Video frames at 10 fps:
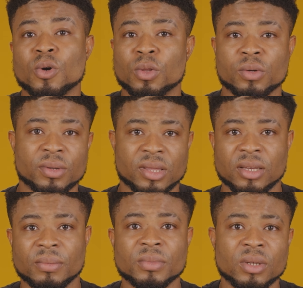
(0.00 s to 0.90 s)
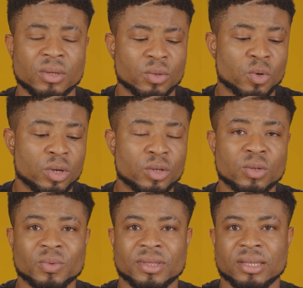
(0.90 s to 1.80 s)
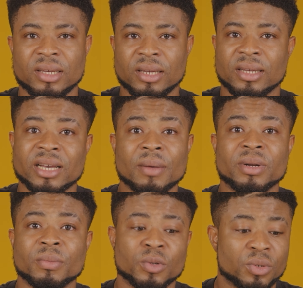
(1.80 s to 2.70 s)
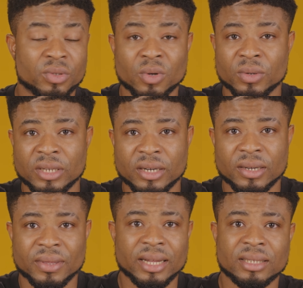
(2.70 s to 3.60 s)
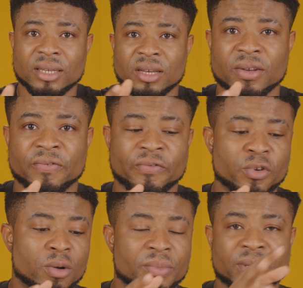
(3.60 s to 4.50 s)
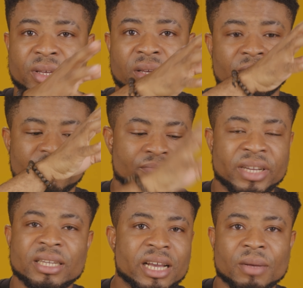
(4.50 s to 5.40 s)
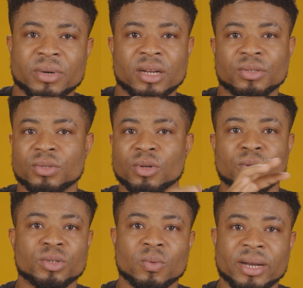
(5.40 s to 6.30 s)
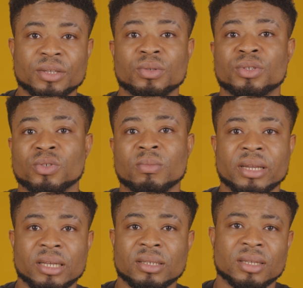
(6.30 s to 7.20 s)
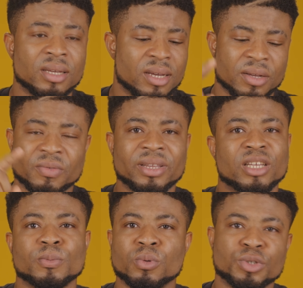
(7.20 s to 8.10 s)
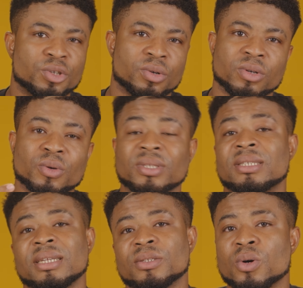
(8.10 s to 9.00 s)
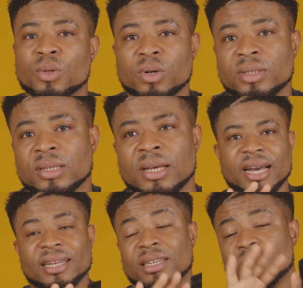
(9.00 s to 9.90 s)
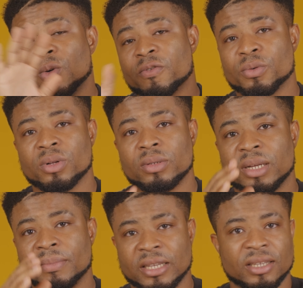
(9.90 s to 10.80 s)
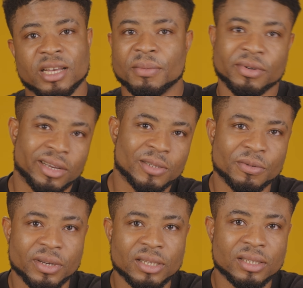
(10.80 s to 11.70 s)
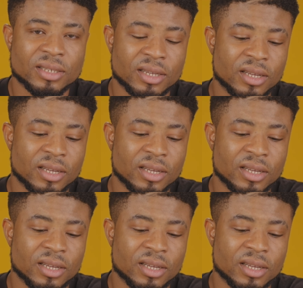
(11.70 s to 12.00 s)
color or theme going on with the camera modules on here. That's from the main camera to the ultra wide to the zoom lens, great exposure, consistent colors, and an overall amazing camera experience.